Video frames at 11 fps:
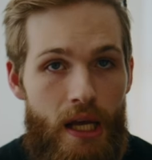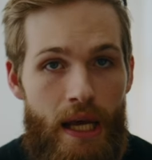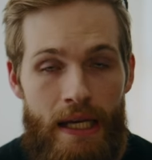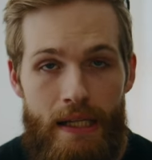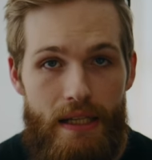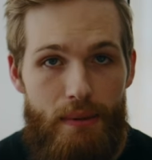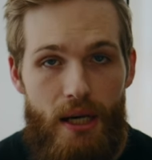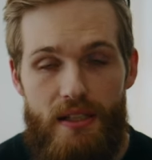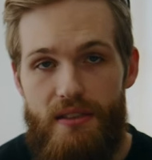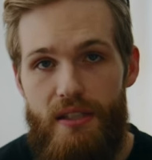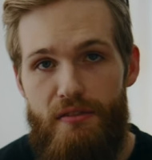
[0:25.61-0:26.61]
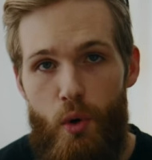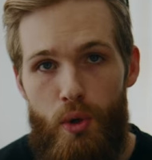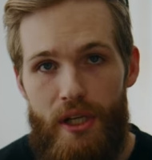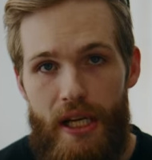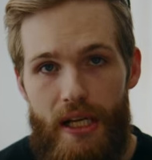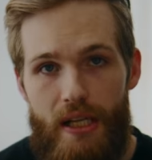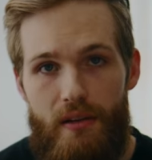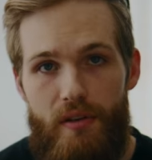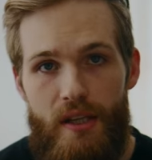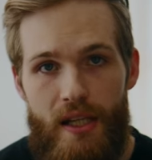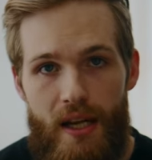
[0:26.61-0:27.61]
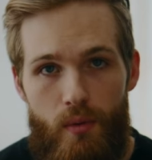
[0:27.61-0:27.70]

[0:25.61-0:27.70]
anything positive or negative that I